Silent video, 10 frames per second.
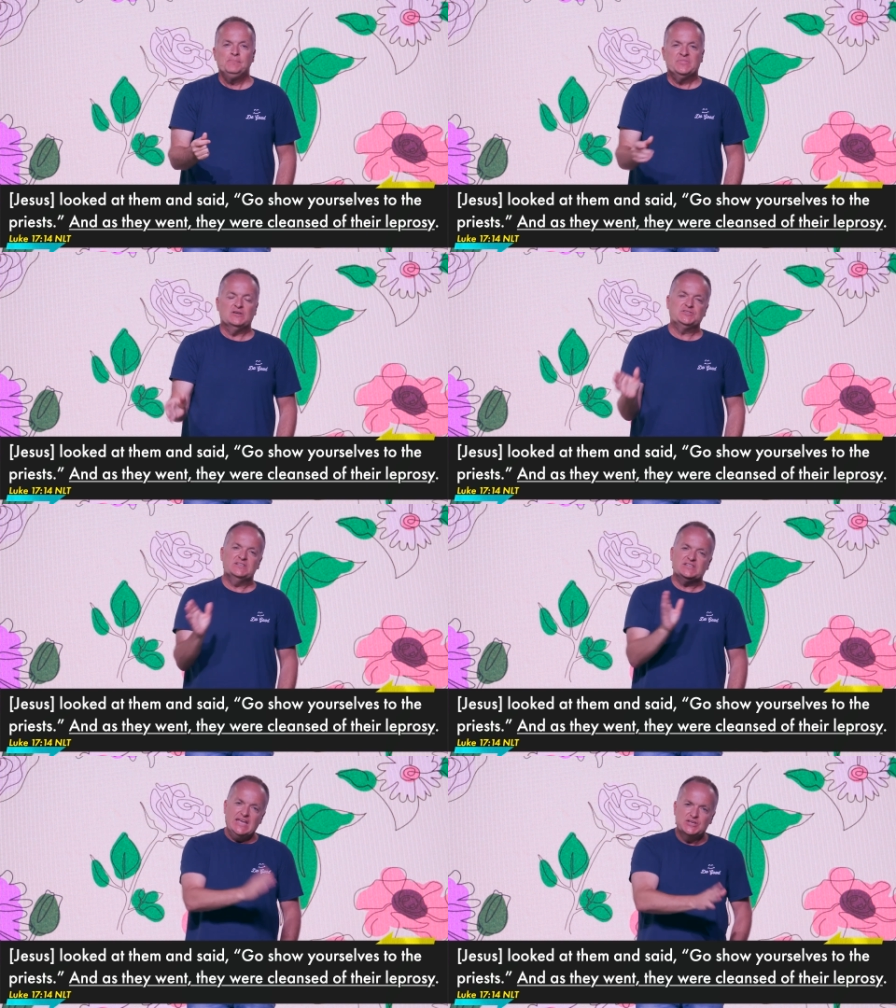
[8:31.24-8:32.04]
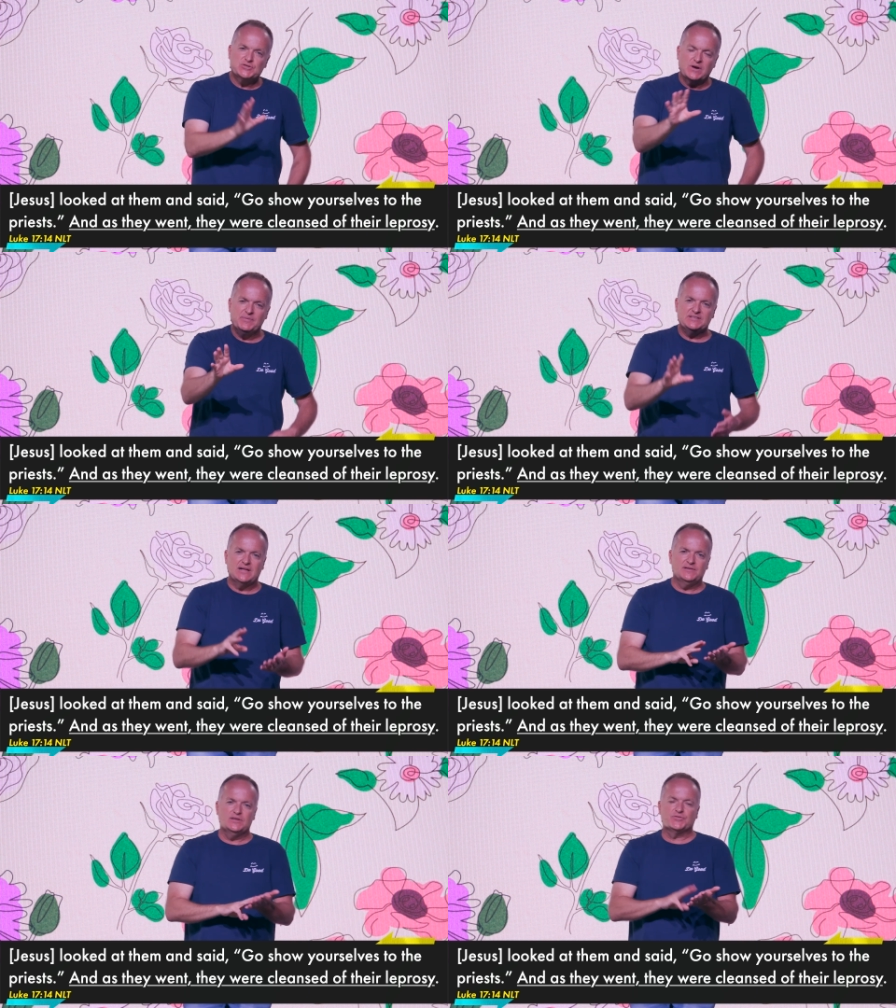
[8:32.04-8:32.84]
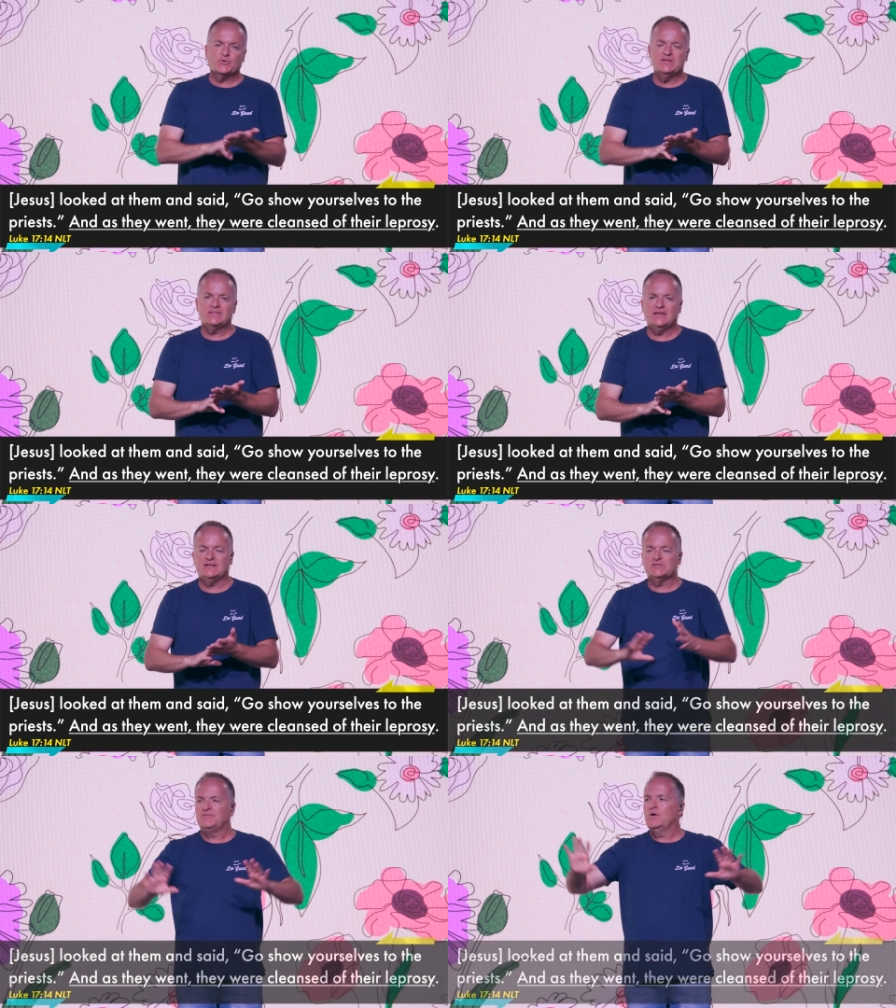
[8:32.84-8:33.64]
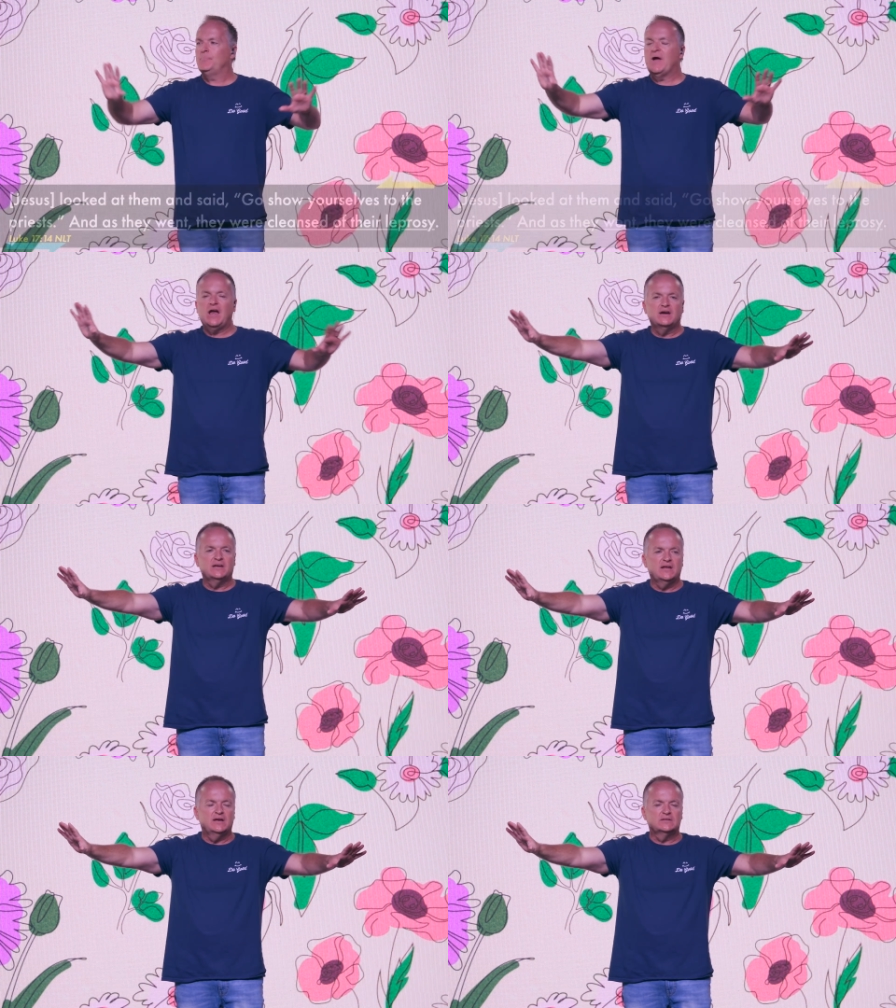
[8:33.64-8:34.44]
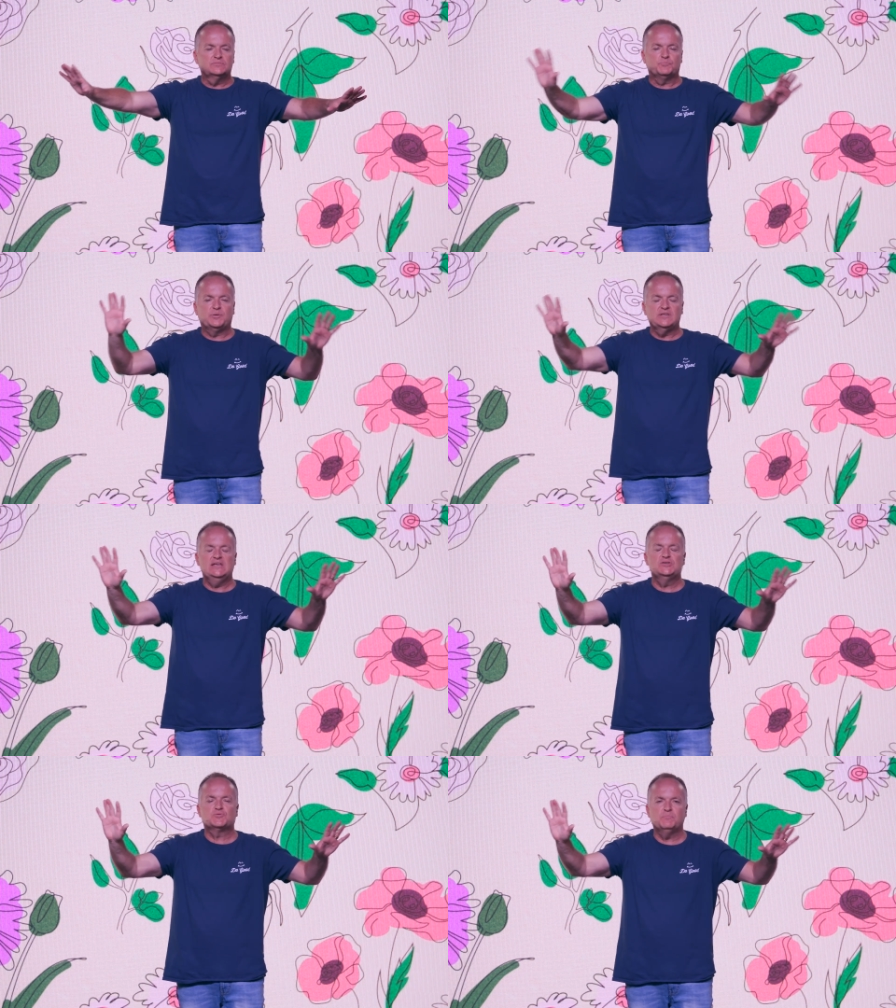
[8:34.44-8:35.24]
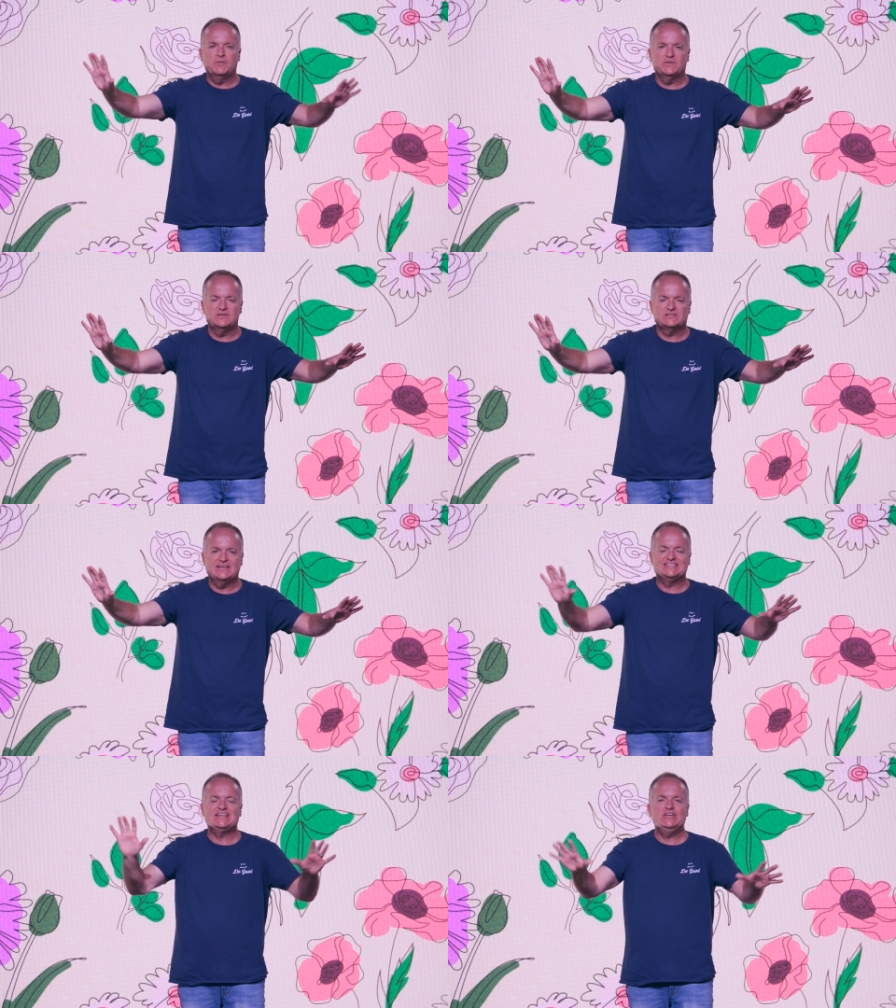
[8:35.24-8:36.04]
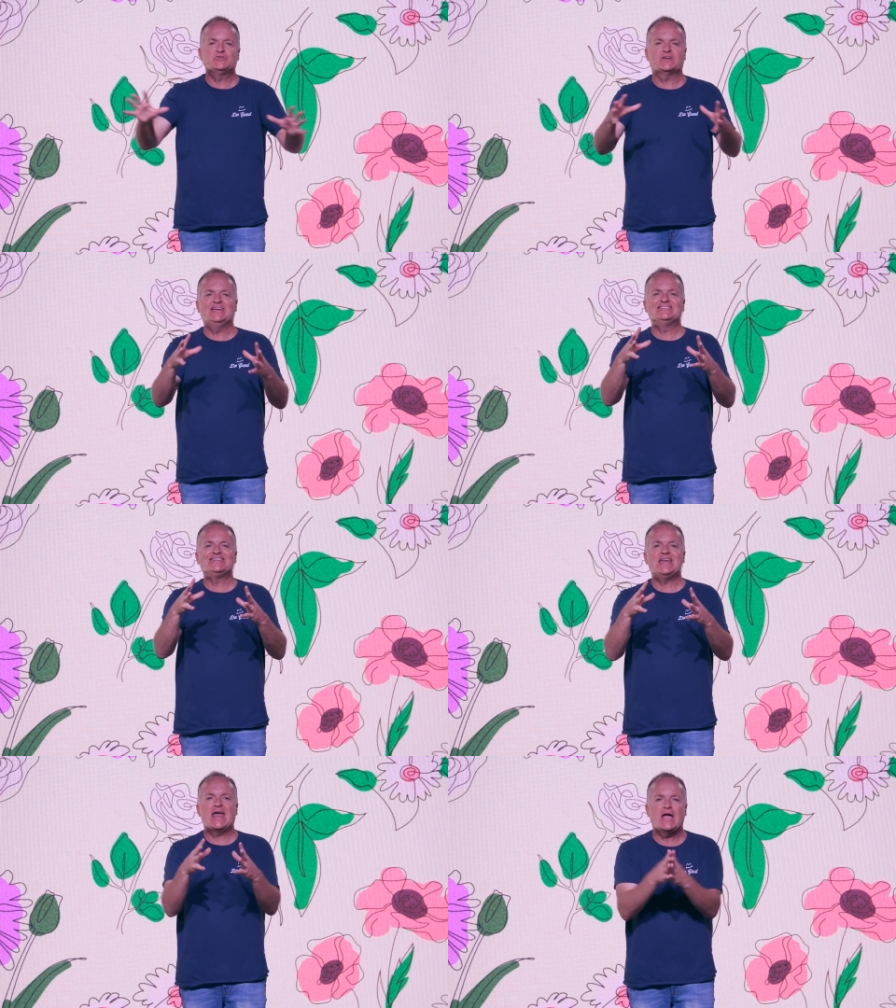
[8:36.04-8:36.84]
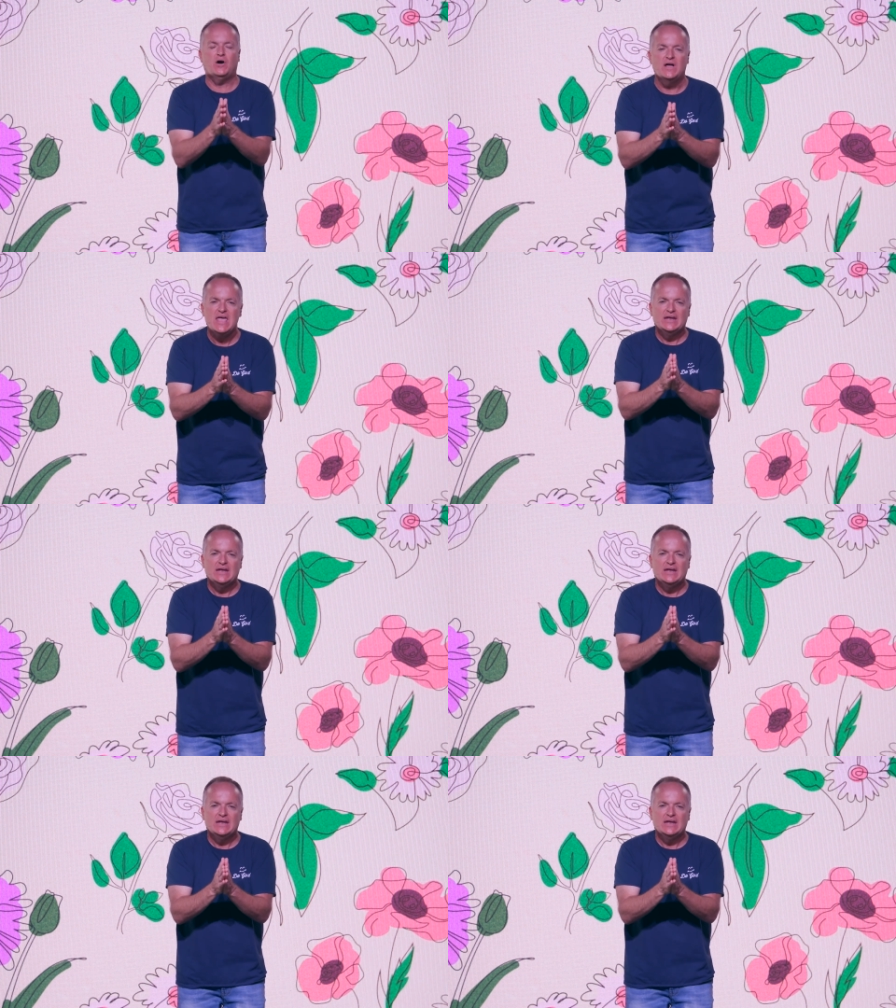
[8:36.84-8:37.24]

Now, since Easter, I've been telling you three things. If you're a parent in here, please remember these things. Teach your kids now.